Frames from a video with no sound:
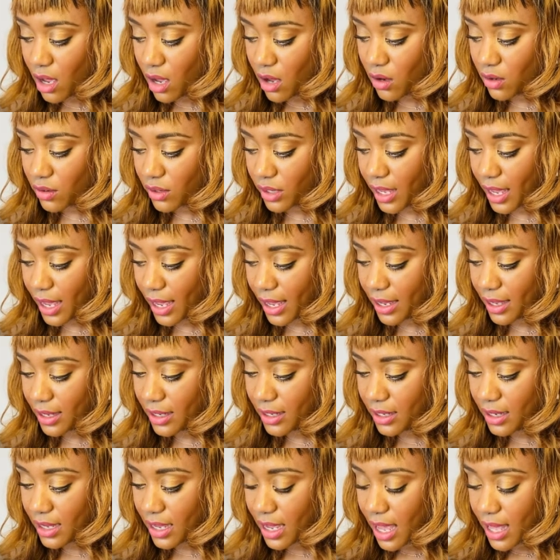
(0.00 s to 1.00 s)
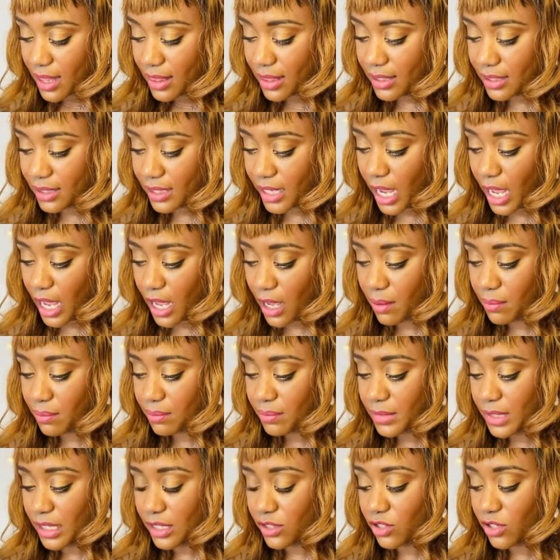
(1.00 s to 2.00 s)
okay? This
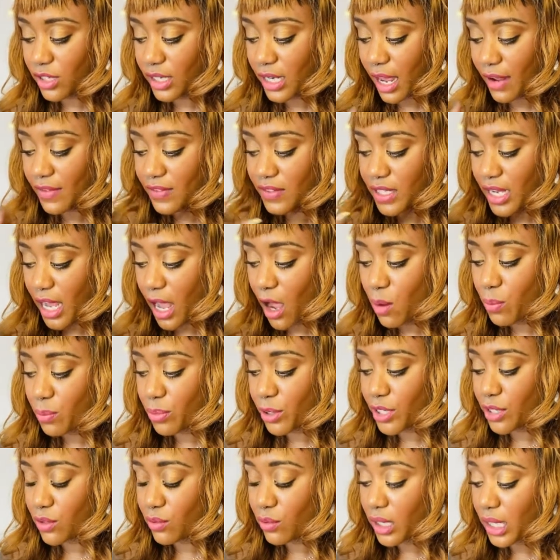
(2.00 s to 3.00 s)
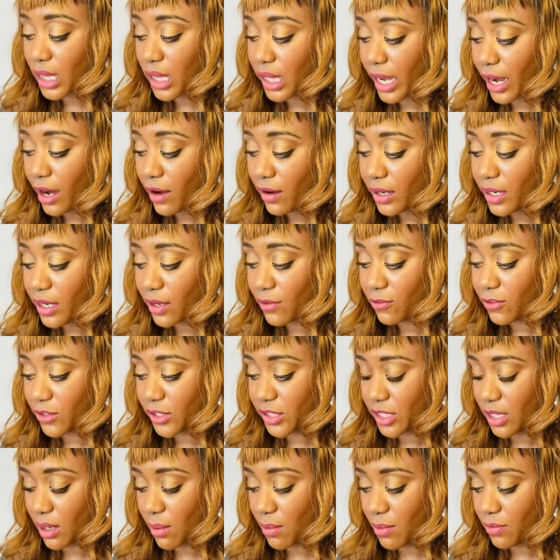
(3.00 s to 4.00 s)
came into your life to help bring you clarity for
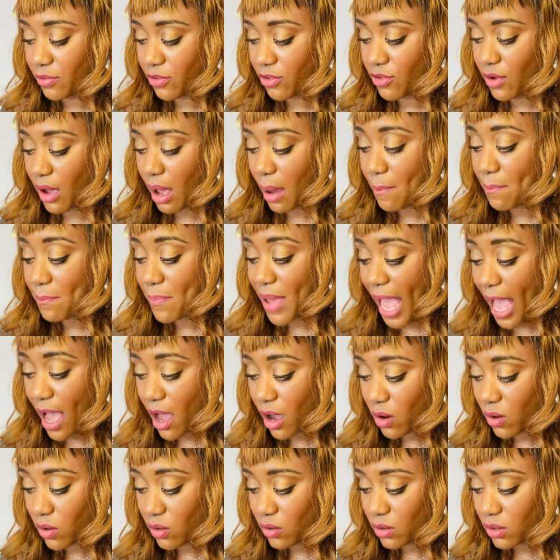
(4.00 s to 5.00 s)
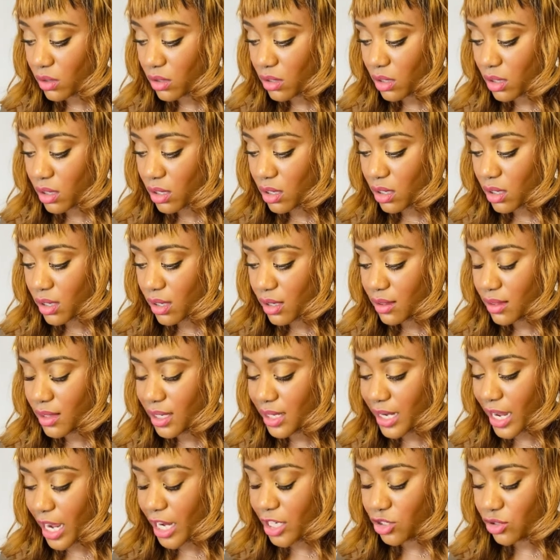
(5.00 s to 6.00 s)
some of you about the
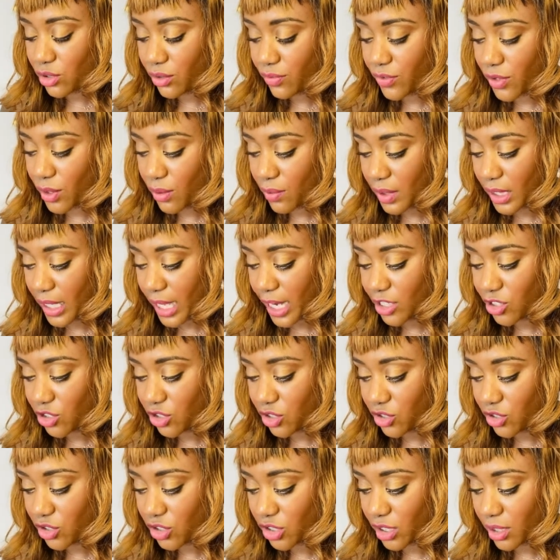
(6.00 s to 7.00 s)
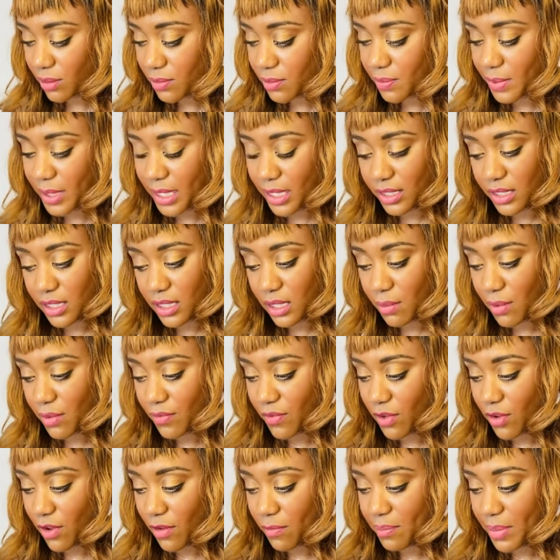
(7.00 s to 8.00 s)
nature of your relationships, because some of
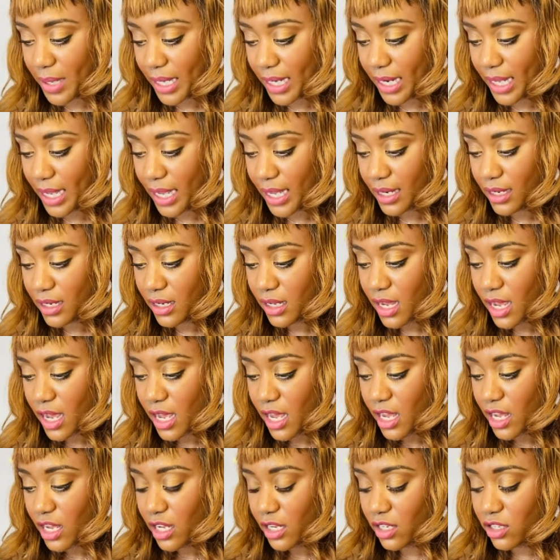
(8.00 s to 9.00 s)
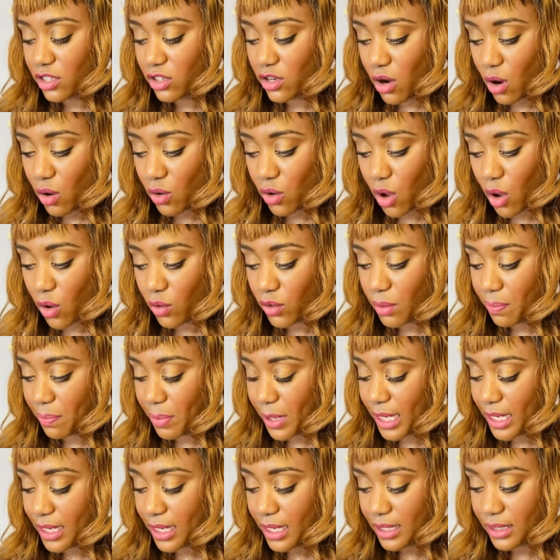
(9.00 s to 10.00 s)
you have been in, you know,
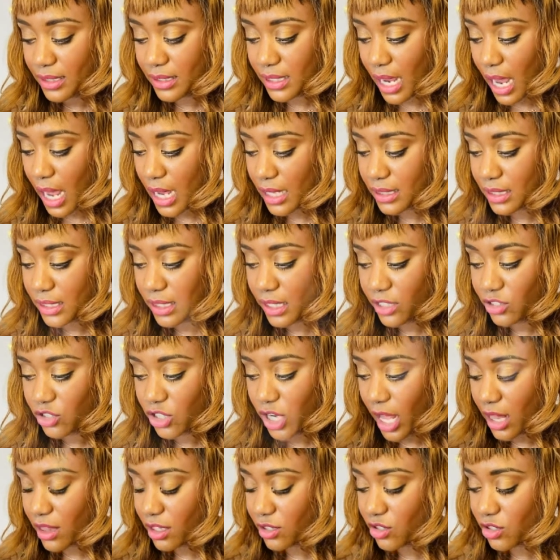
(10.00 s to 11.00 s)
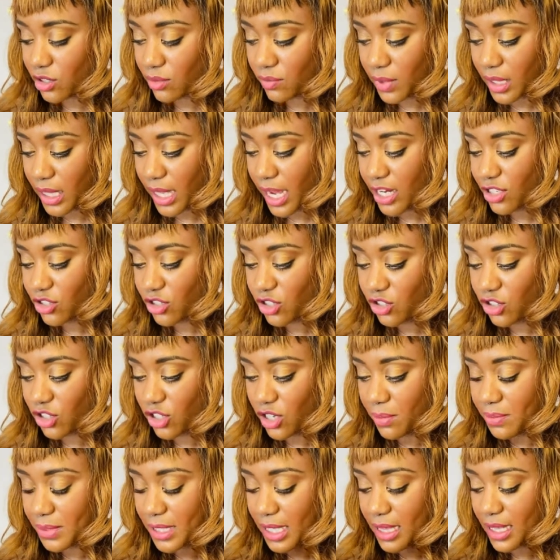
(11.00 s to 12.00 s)
codependent, toxic, challenging
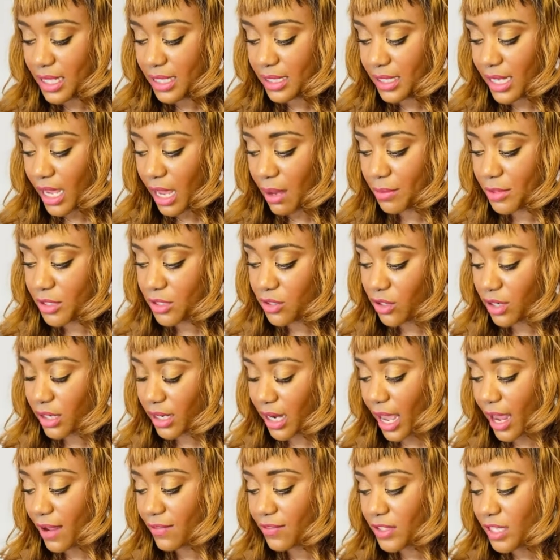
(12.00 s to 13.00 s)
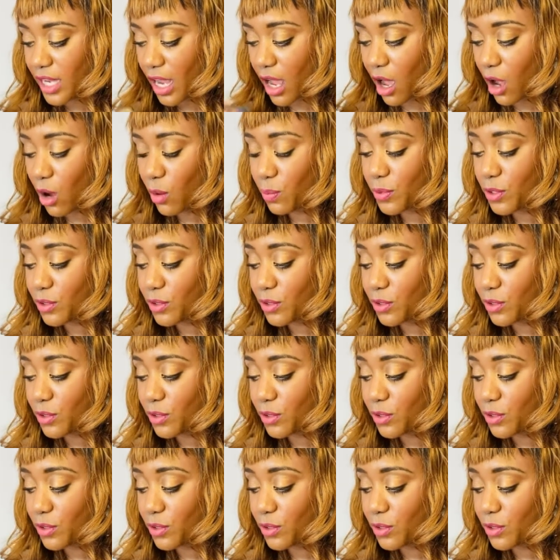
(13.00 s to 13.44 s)
relationships, and this came into your life to help